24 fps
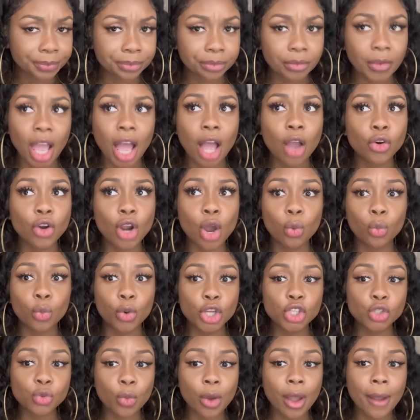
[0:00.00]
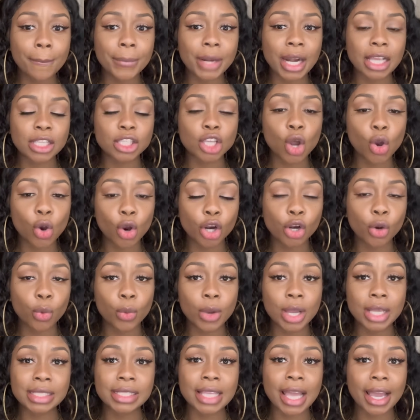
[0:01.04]
I don't know which one, but I told her the
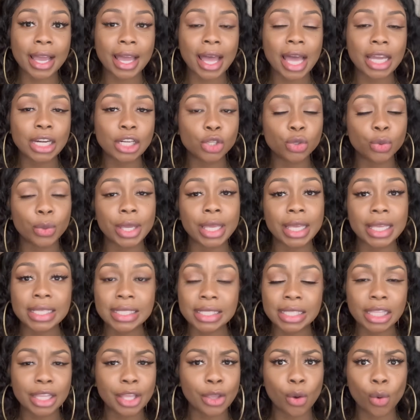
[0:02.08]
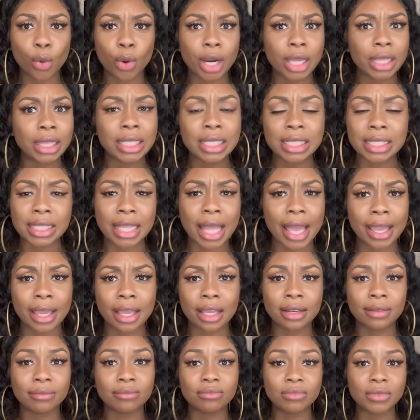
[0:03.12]
ones that kind of do it instantly, or at least
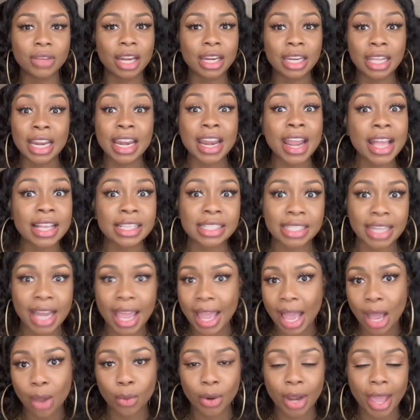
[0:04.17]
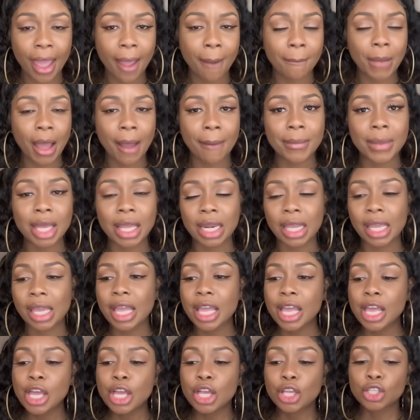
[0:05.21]
like the next day I would have had my money.
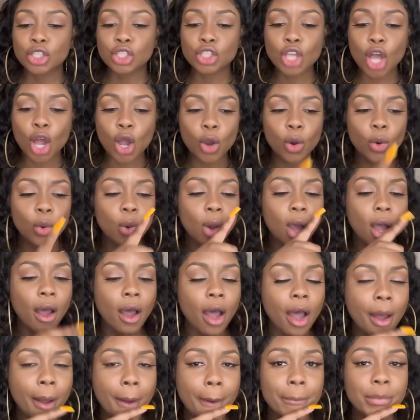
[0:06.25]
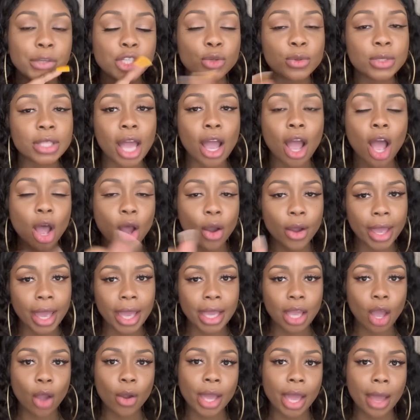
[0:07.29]
So she was like, oh,
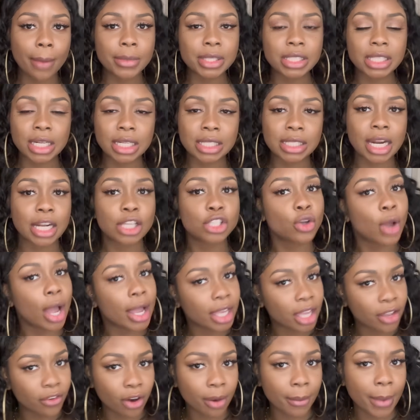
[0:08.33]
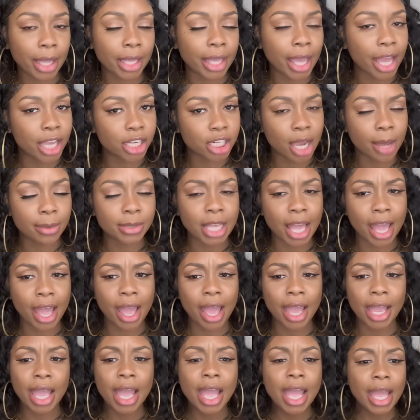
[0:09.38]
okay, I'm gonna send it today. So I give her my Cash App
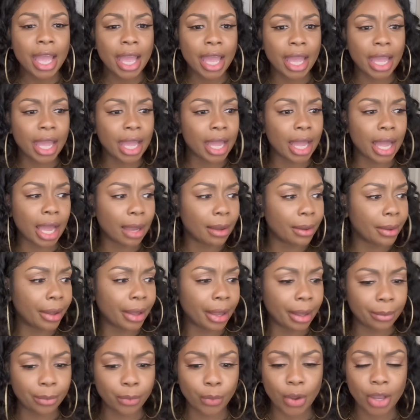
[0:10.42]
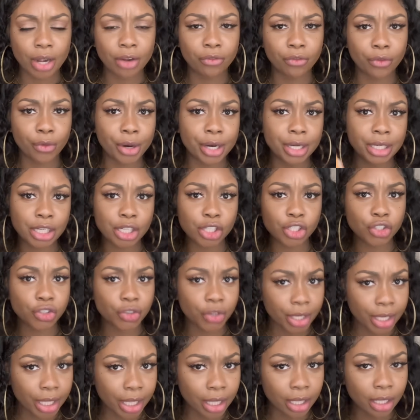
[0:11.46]
tag and I'm waiting for it to
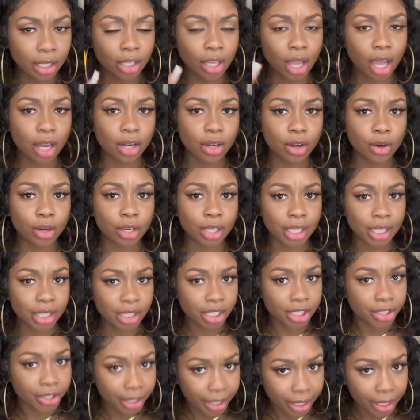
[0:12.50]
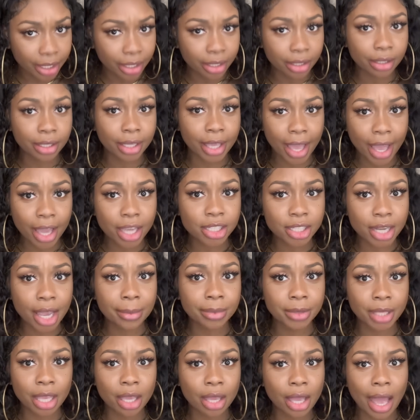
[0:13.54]
ting. Y'all know the ting Cash
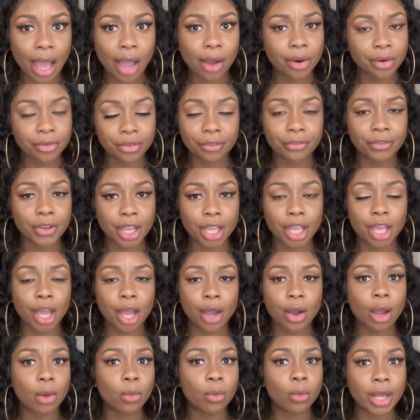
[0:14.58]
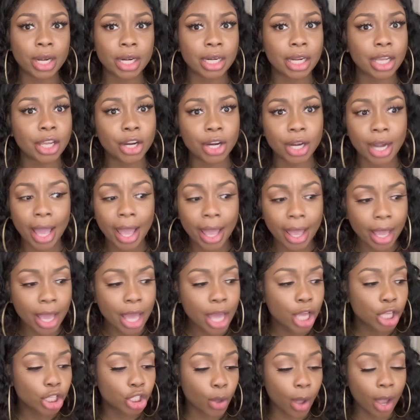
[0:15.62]
App thing, however the fuck you go. I'm waiting to hear that
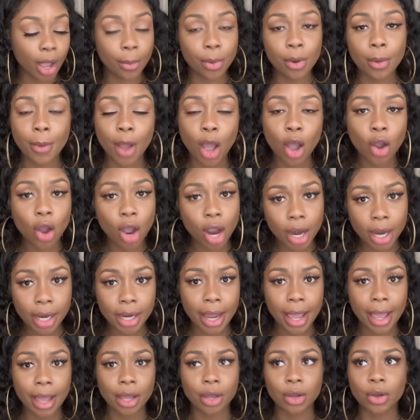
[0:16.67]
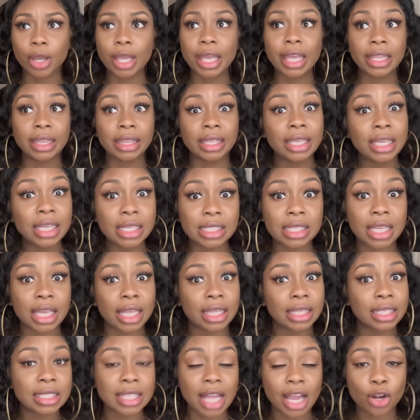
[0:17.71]
so I can put my card down. At least
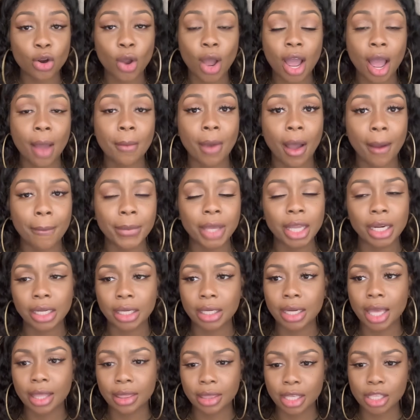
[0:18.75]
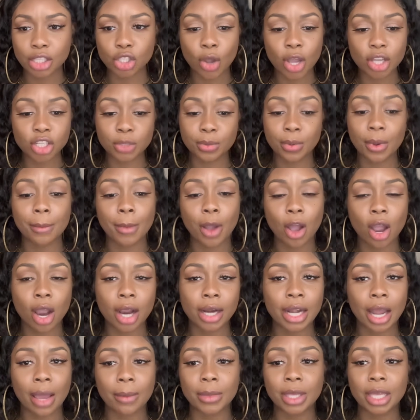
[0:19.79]
I know I got my money, nothing. So I just put my
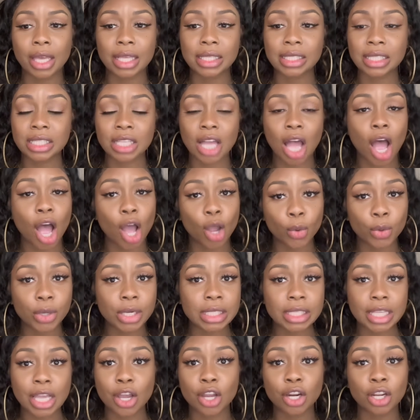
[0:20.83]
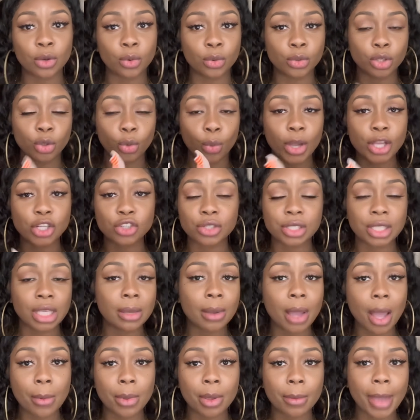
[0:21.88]
card down because it's awkward as hell. The waitress
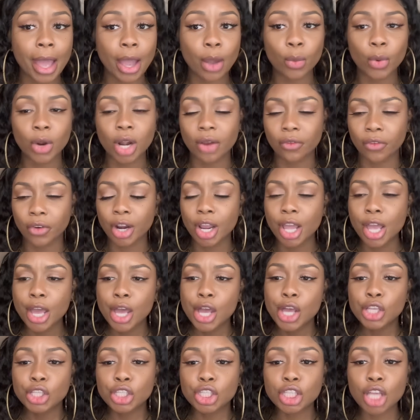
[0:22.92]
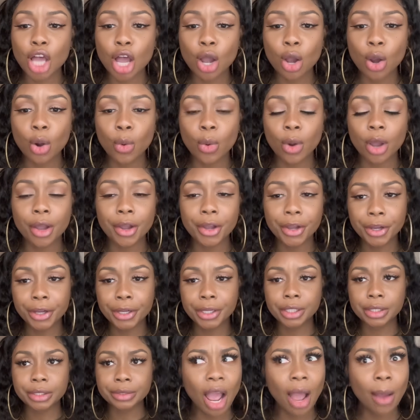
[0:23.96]
keep coming back, whatever. So
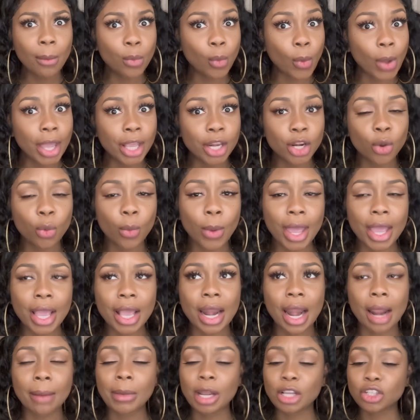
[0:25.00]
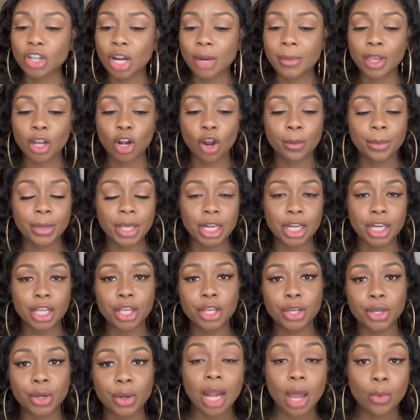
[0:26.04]
I'm waiting and I'm not trying to make no big
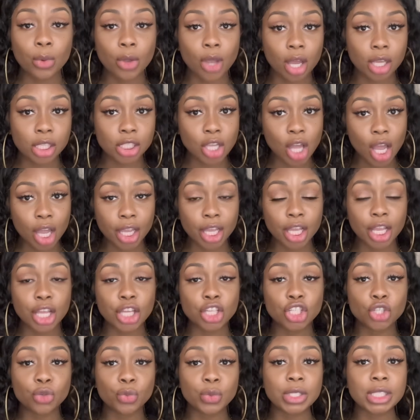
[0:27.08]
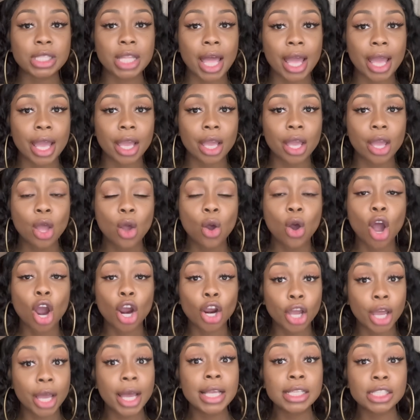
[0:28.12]
deal. Now we all talking and she was like,
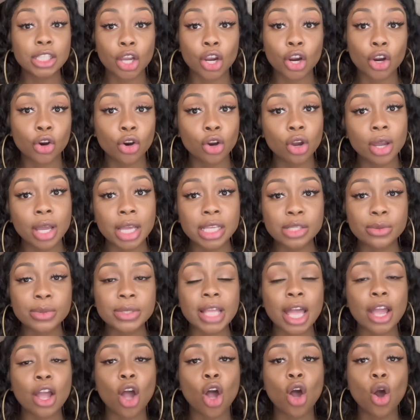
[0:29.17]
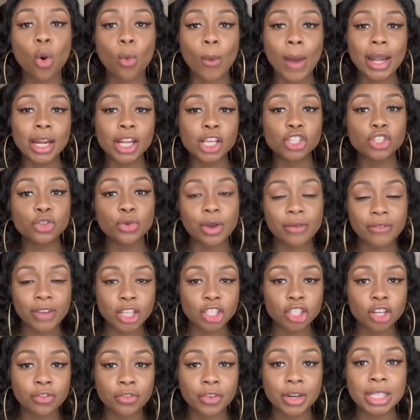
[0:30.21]
her girl cousin was like, oh, why didn't you
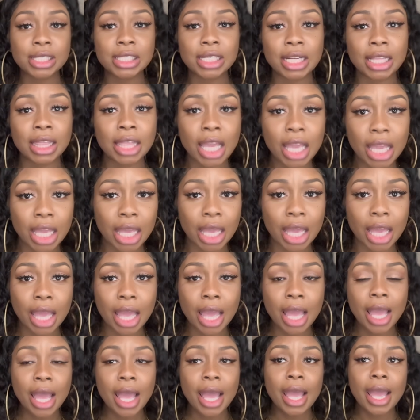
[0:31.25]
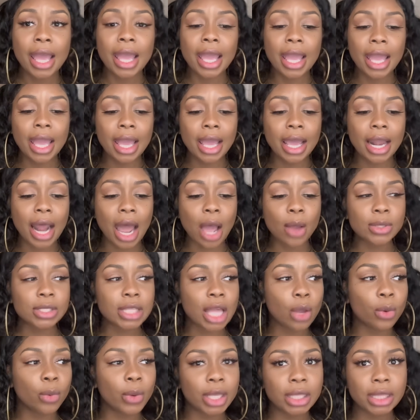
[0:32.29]
invite your friend to the thing? And I was
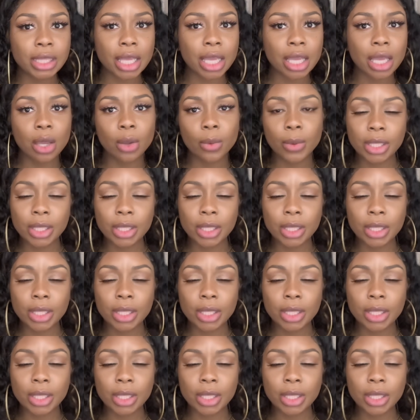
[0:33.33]
like, what thing?